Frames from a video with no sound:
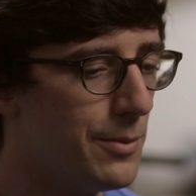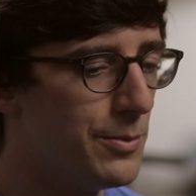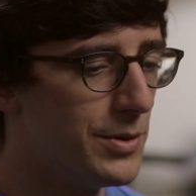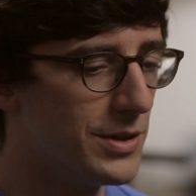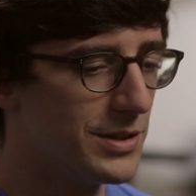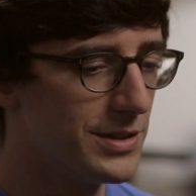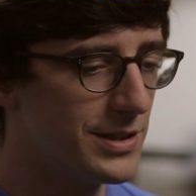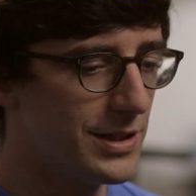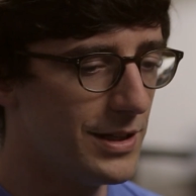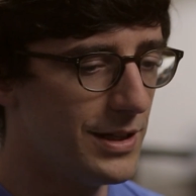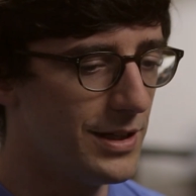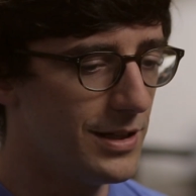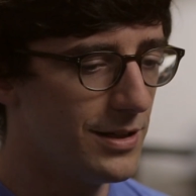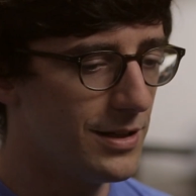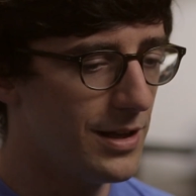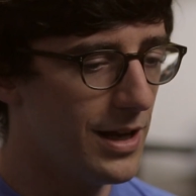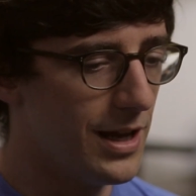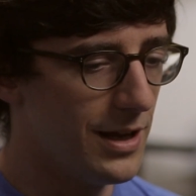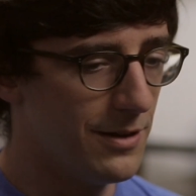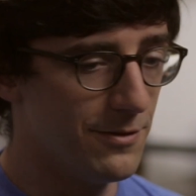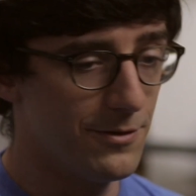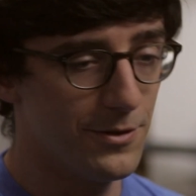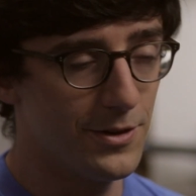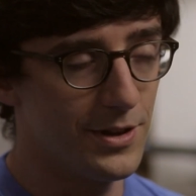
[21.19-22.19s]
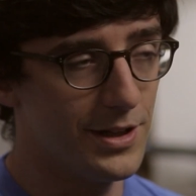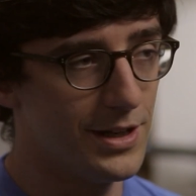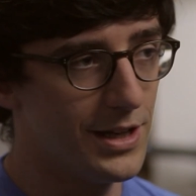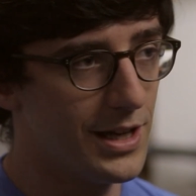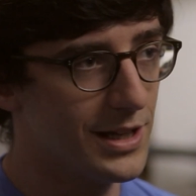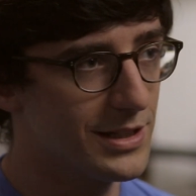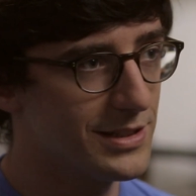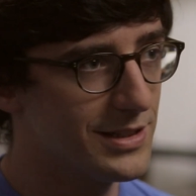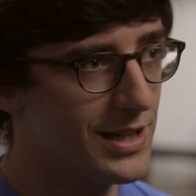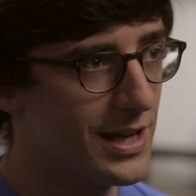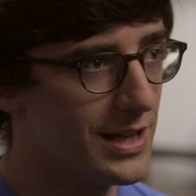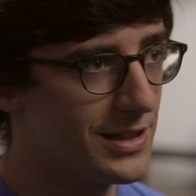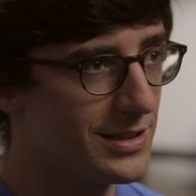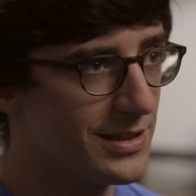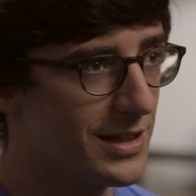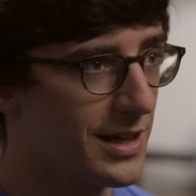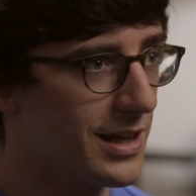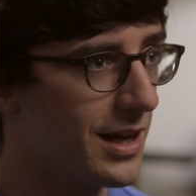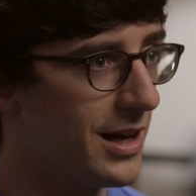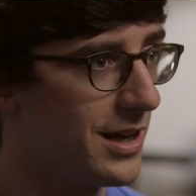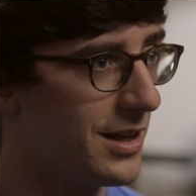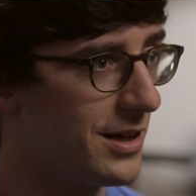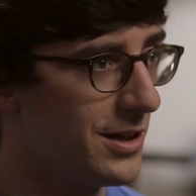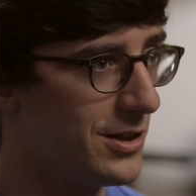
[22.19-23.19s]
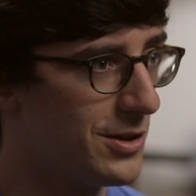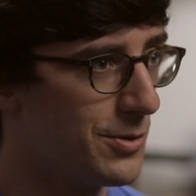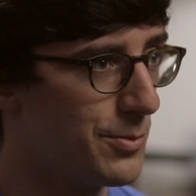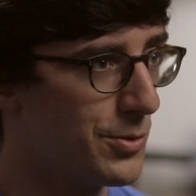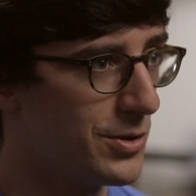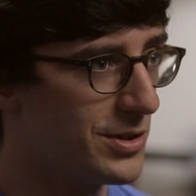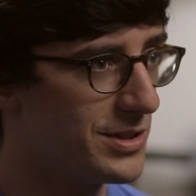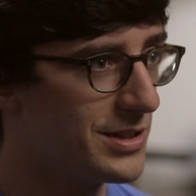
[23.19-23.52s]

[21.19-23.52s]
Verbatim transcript: I built it, and for the next test, I got one hundred